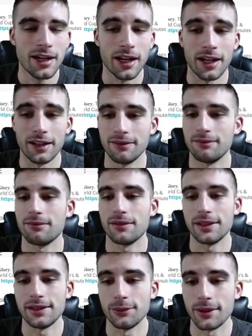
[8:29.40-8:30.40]
And
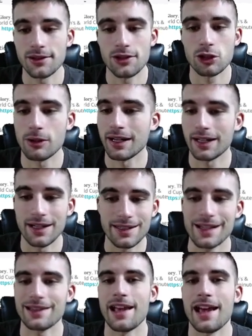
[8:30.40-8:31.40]
the Wizards ranked
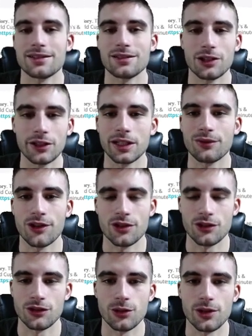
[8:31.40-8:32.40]
dead last, 30th
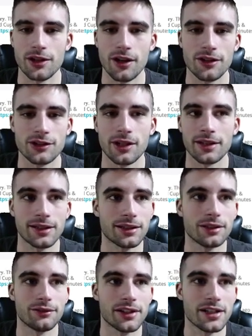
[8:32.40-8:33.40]
versus shooting guard. So I
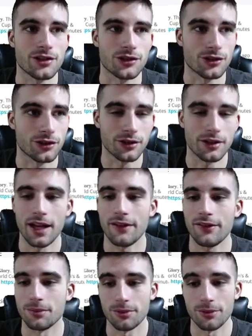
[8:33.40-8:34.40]
think LaVine should have
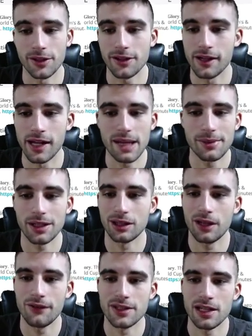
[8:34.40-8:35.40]
a pretty good game here. I
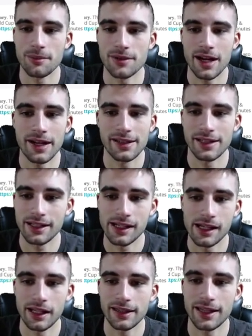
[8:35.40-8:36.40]
love his upside. I think
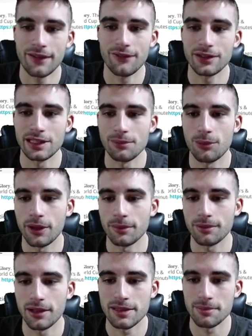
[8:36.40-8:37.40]
he can get that 50 point
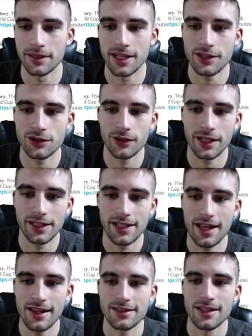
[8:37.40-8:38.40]
plus potential that he
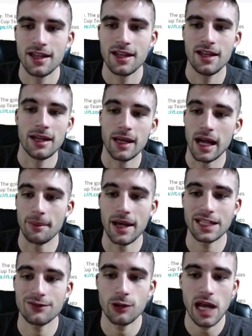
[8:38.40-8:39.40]
has. Uh,
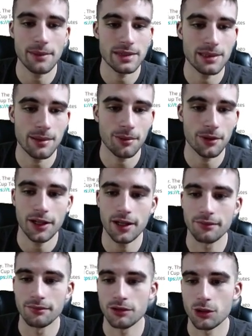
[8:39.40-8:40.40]
past few games, he's been pretty
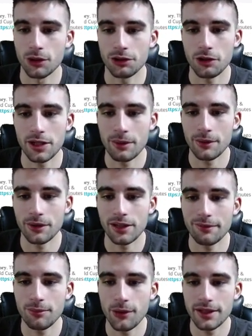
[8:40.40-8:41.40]
good. Scored 39 real
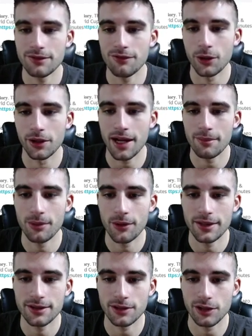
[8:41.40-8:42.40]
life points, 49
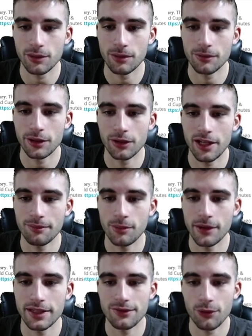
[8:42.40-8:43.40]
points, 31 real life
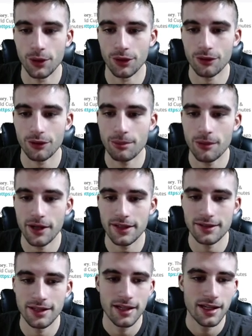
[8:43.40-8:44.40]
points, 43
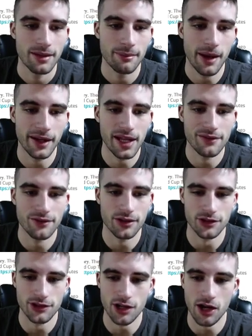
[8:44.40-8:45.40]
points. Bad game
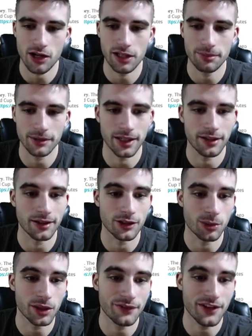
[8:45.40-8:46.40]
versus Charlotte, but then in
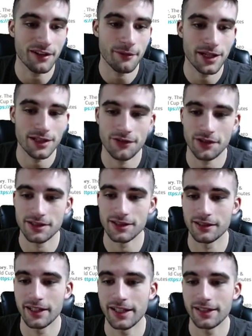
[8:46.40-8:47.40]
25 minutes versus
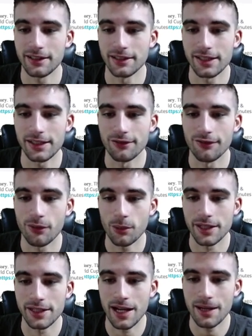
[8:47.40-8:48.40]
Atlanta, he had
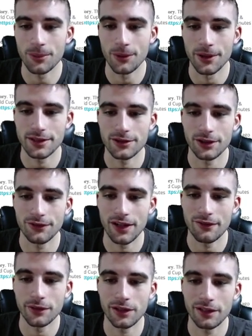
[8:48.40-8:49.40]
49 points,
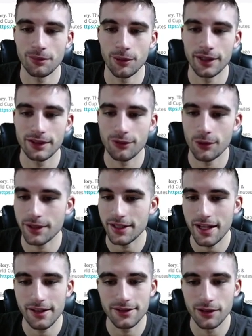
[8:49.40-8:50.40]
35 real life points,
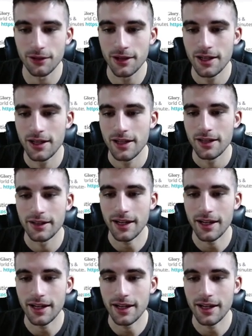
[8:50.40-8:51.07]
48. So the